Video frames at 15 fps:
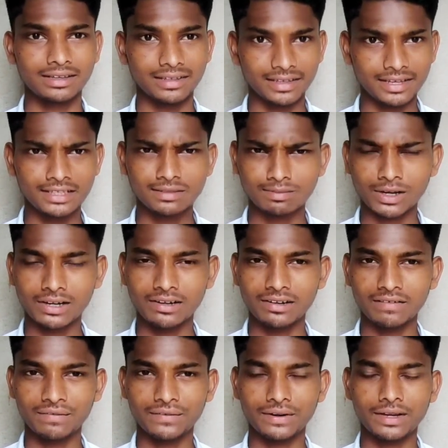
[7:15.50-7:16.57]
Yes, my
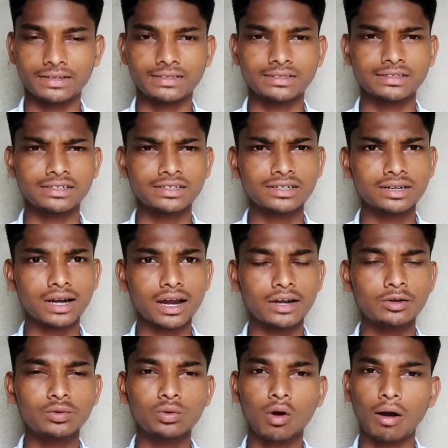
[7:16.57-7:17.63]
dear friends, try
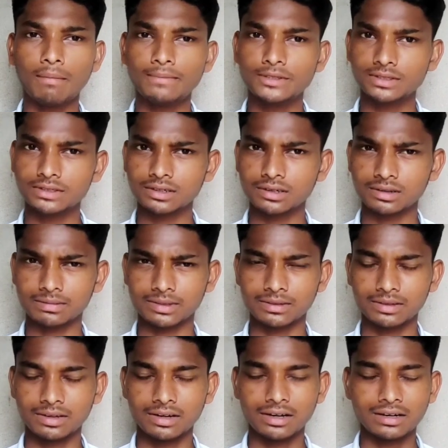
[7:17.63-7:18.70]
to observe
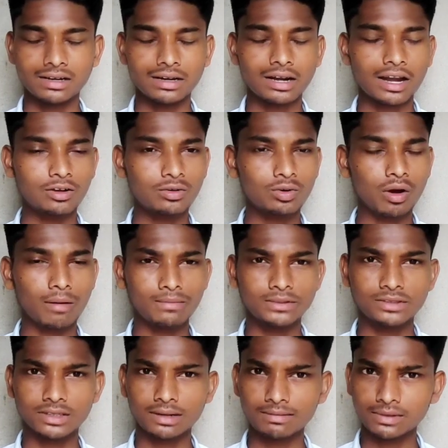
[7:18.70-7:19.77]

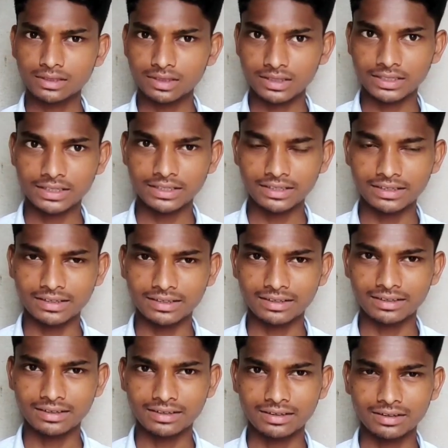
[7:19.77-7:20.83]
the thing,
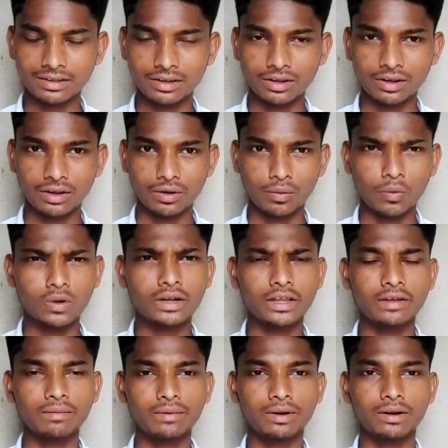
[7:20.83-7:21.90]

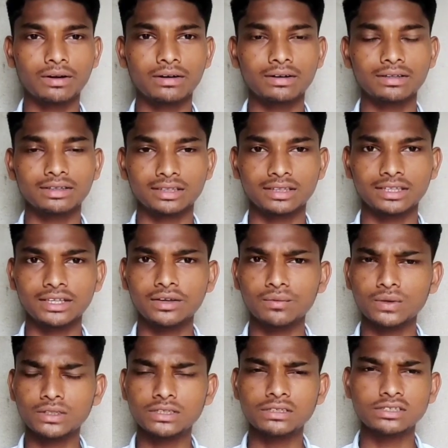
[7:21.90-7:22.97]
whatever the thing
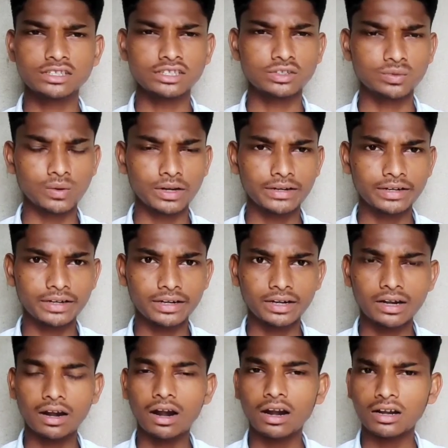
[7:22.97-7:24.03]
which is
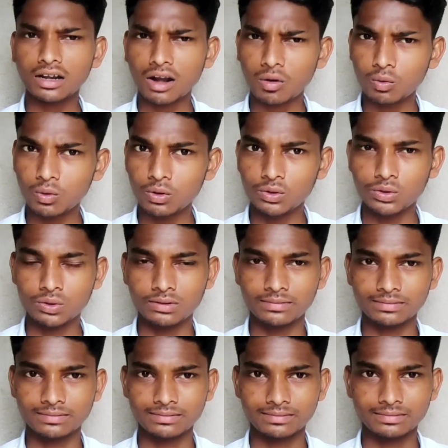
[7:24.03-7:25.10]
situated around you.
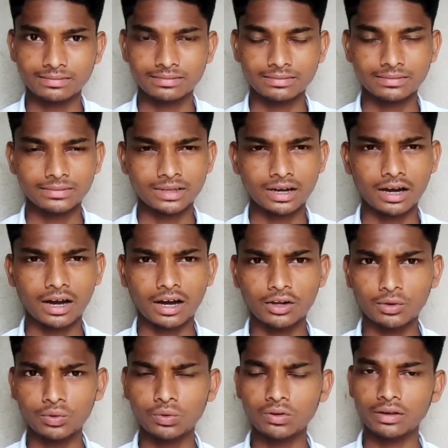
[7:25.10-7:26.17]
Are
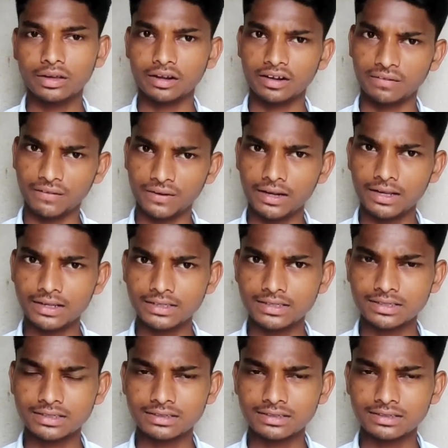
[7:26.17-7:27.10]
you in a village?